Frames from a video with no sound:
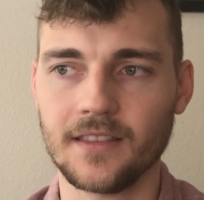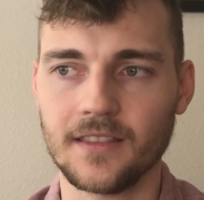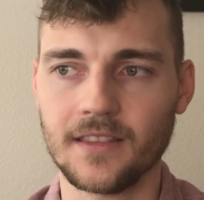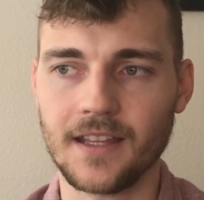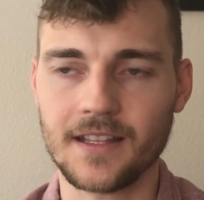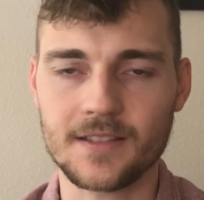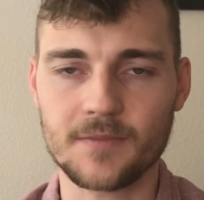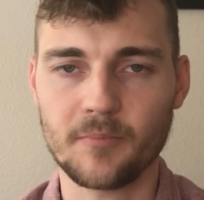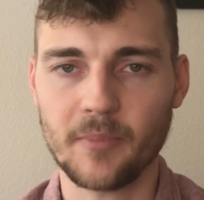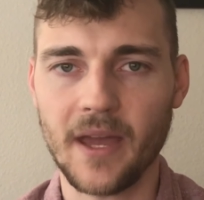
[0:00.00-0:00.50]

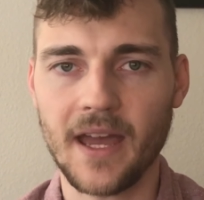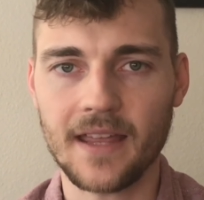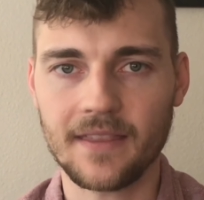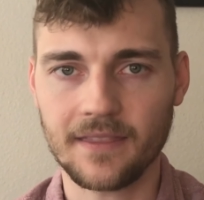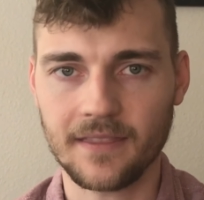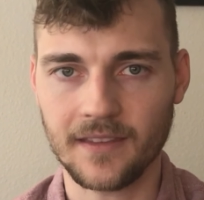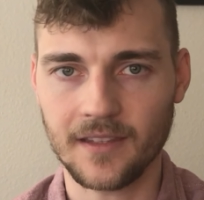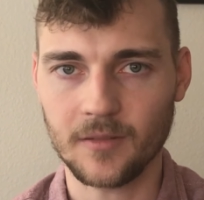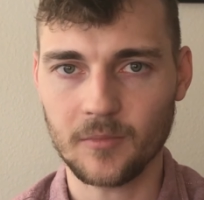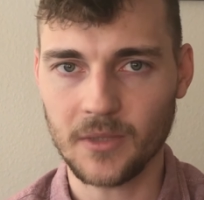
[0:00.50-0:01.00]
that's a bad
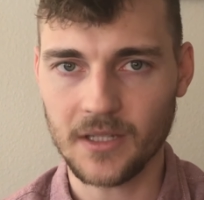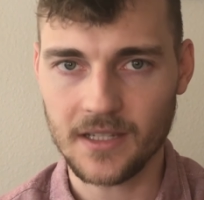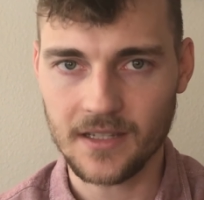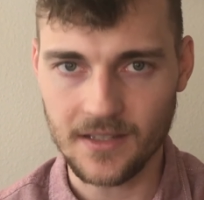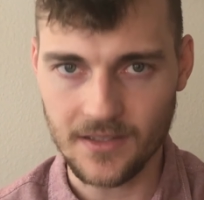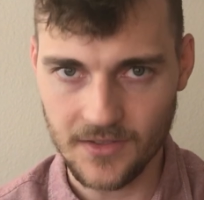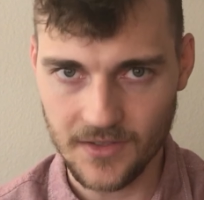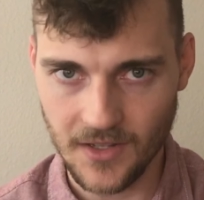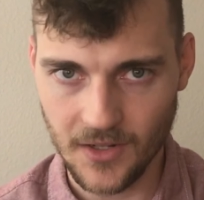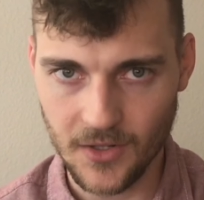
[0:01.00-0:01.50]
thing,
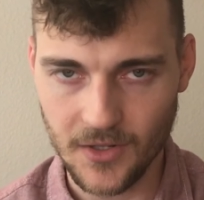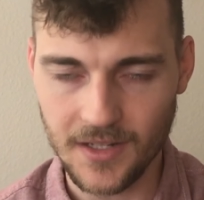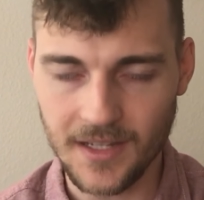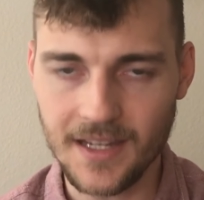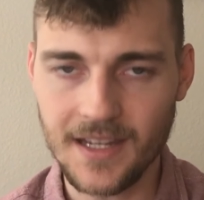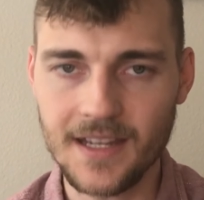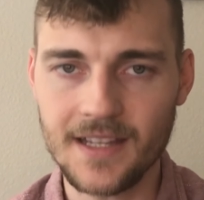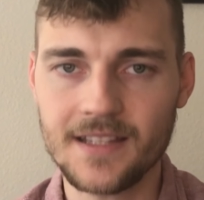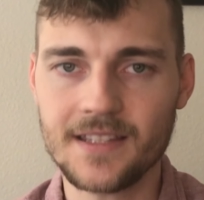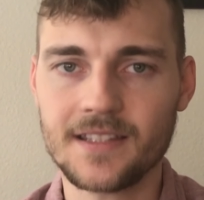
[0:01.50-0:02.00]
because there
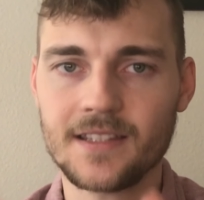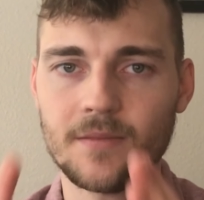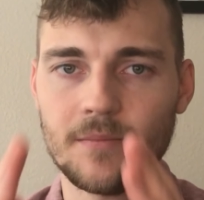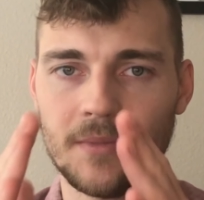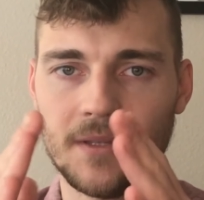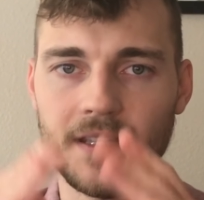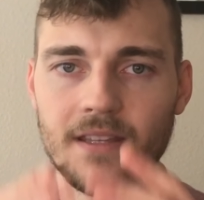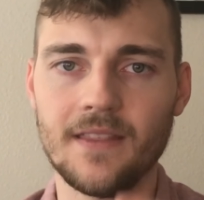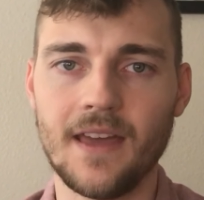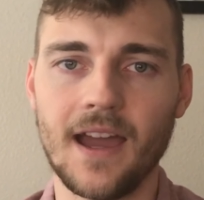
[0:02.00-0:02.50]
needs to
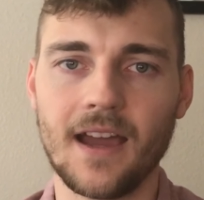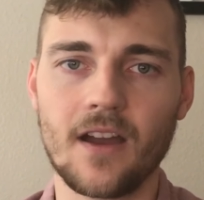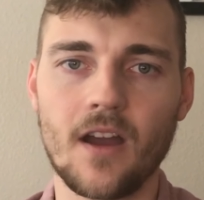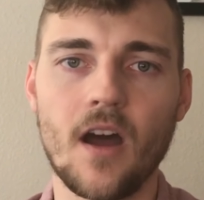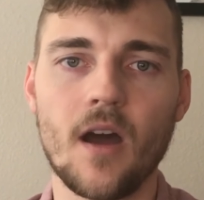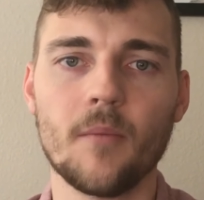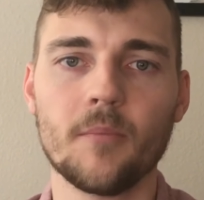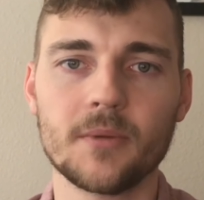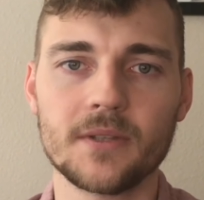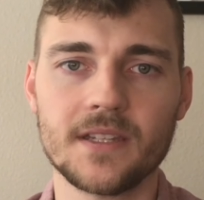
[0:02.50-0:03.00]
be that
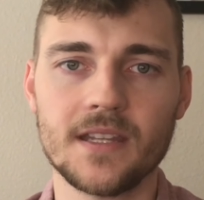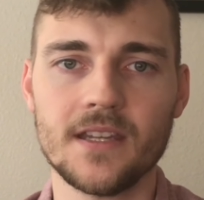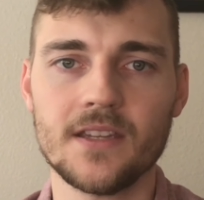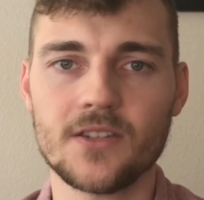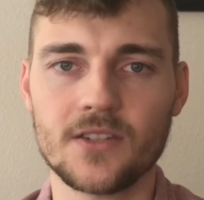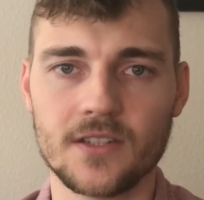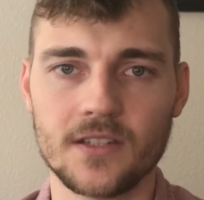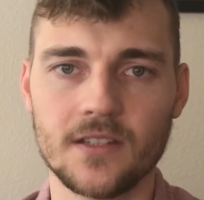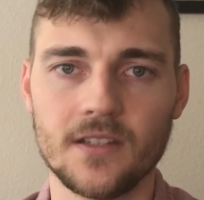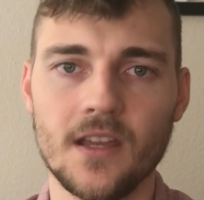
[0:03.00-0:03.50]

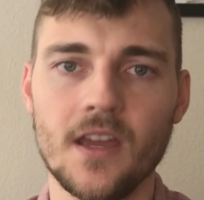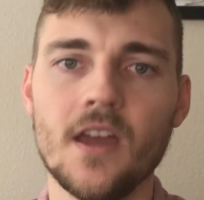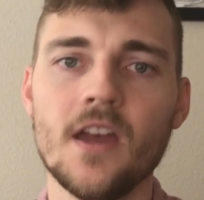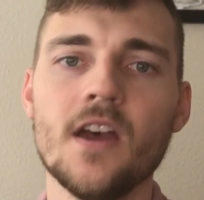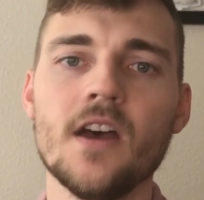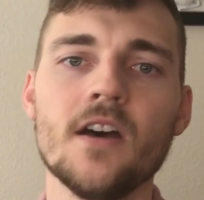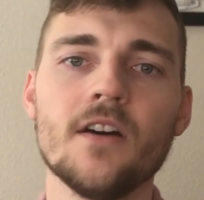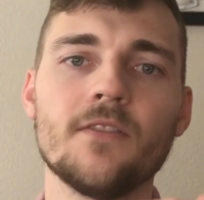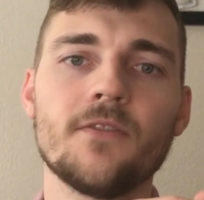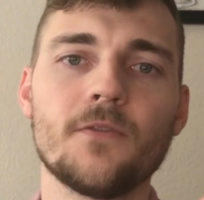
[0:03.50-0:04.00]
competition
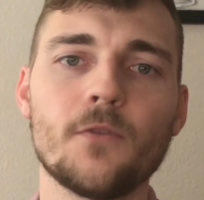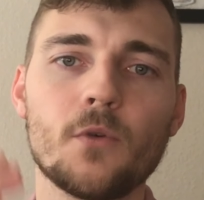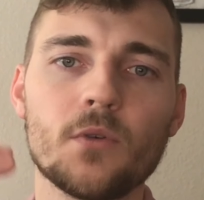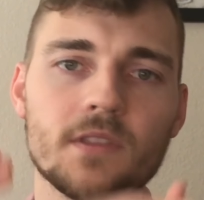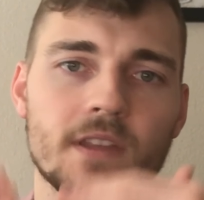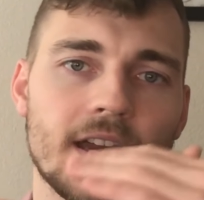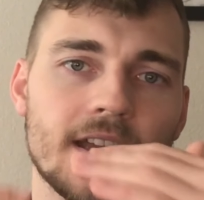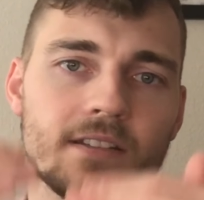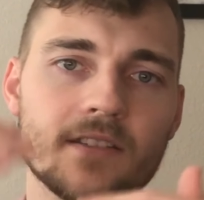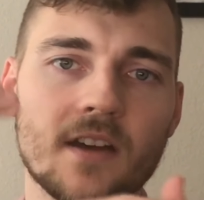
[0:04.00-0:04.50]
for
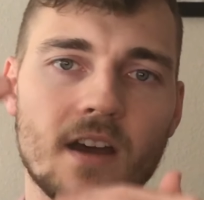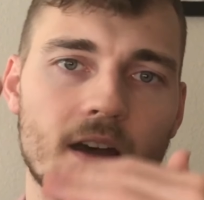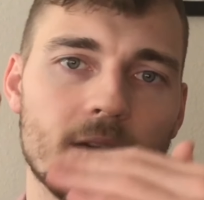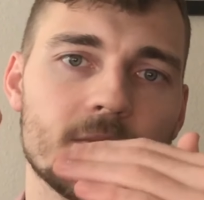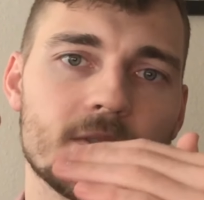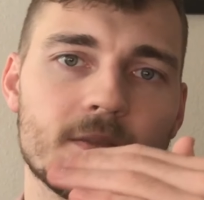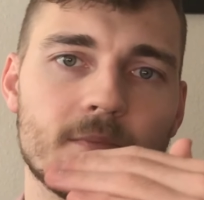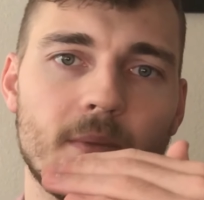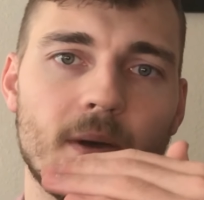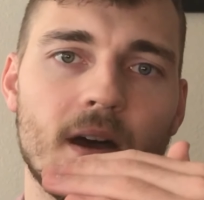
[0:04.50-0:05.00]
that top
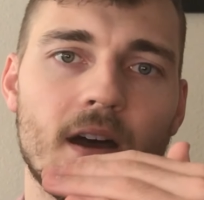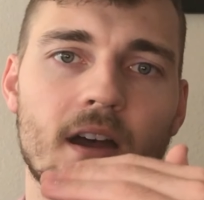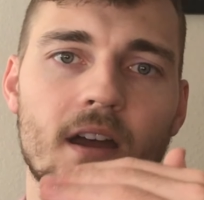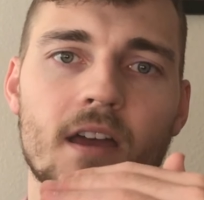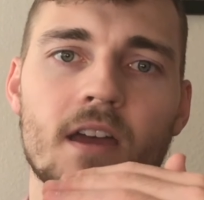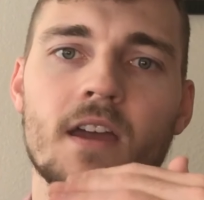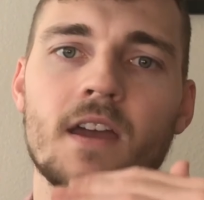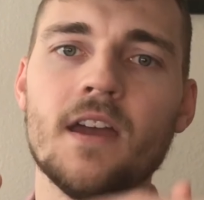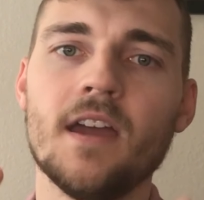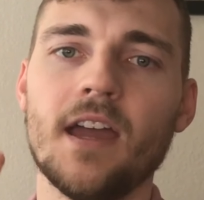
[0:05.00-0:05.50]

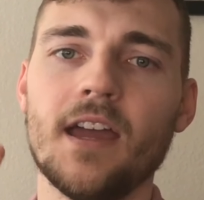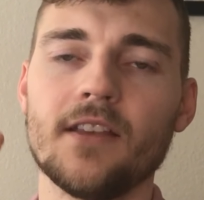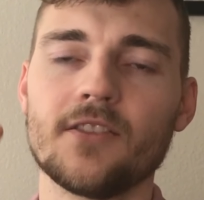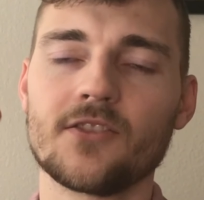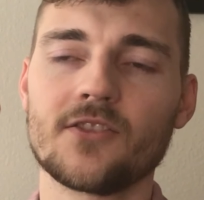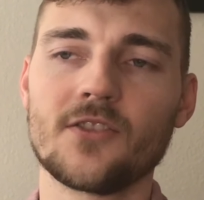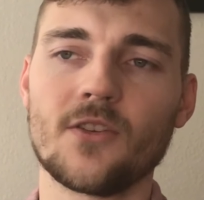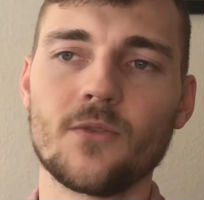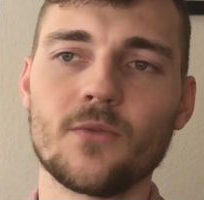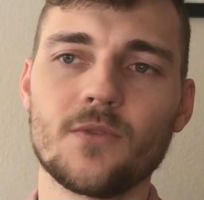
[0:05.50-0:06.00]
spot,
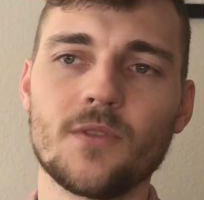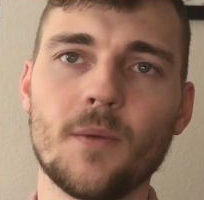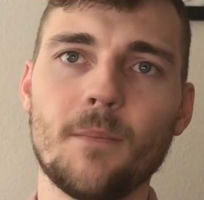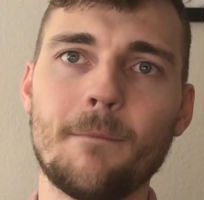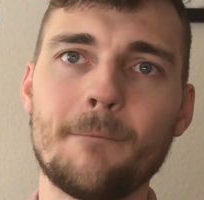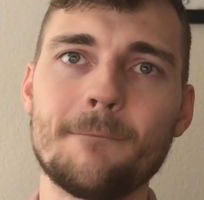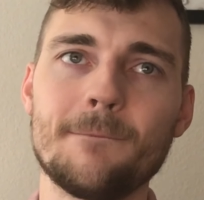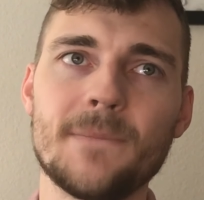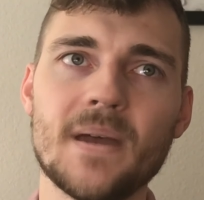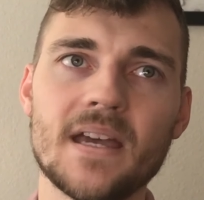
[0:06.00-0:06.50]
so the
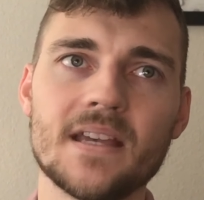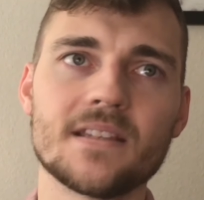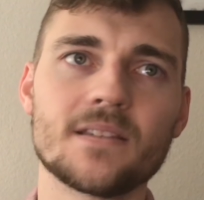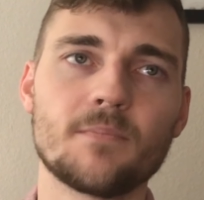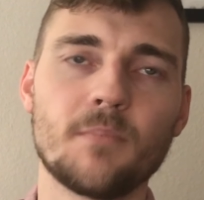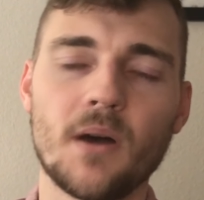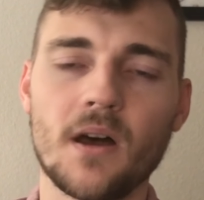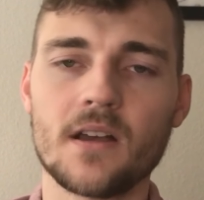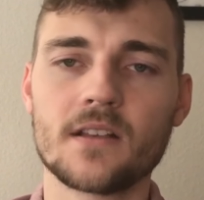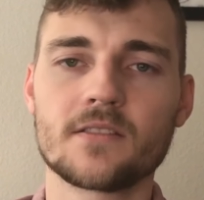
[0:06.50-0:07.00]
best
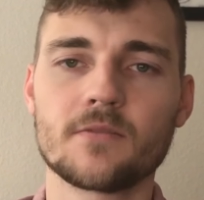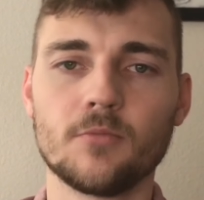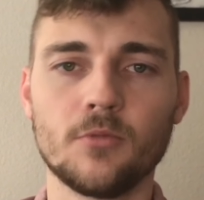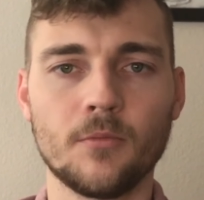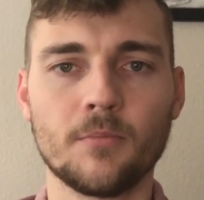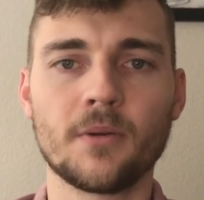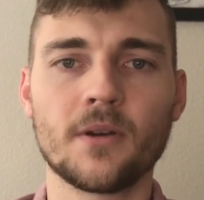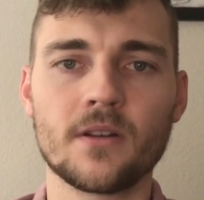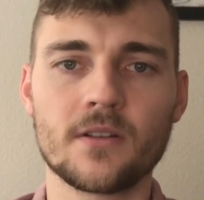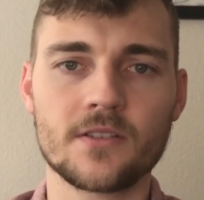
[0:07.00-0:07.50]
possible
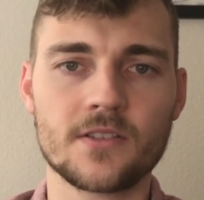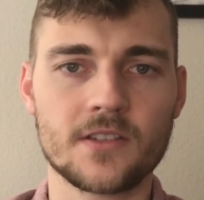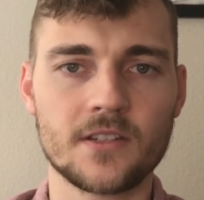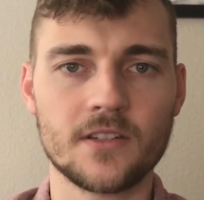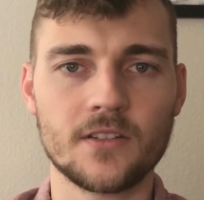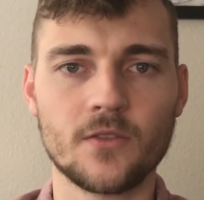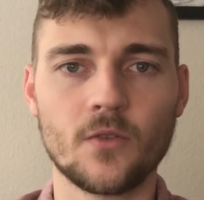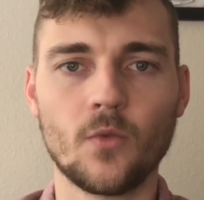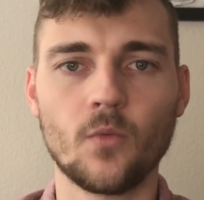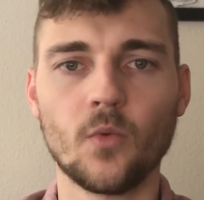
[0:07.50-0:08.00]

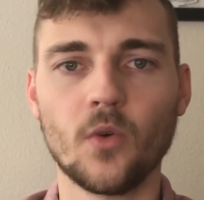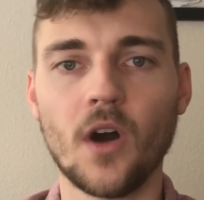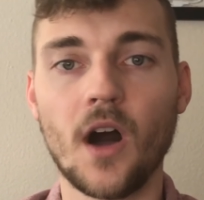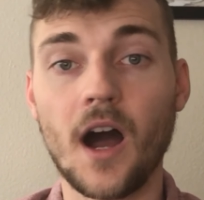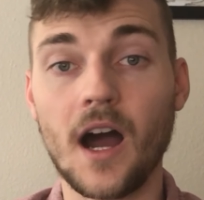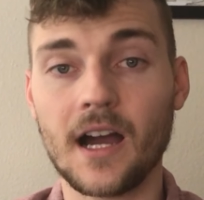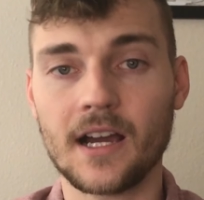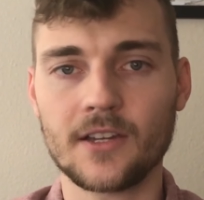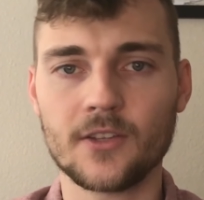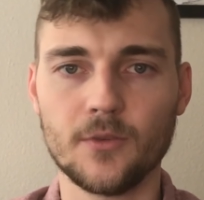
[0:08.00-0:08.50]
person will
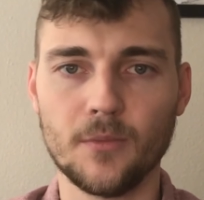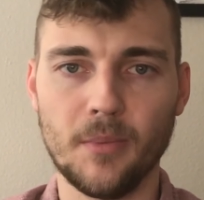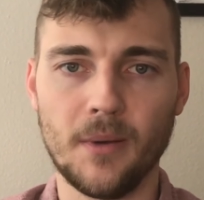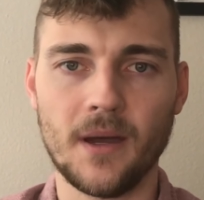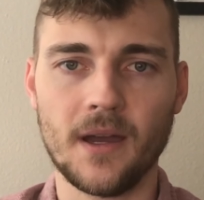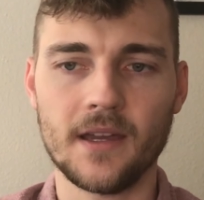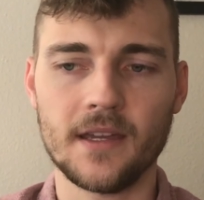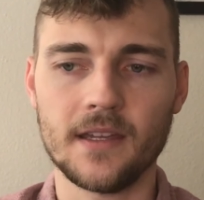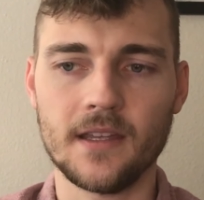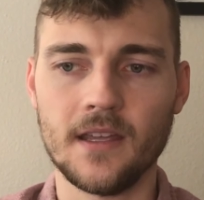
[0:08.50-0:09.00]

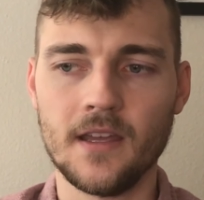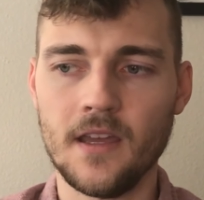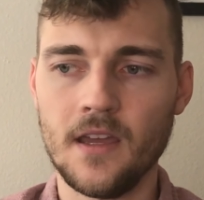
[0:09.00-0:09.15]
occupy it.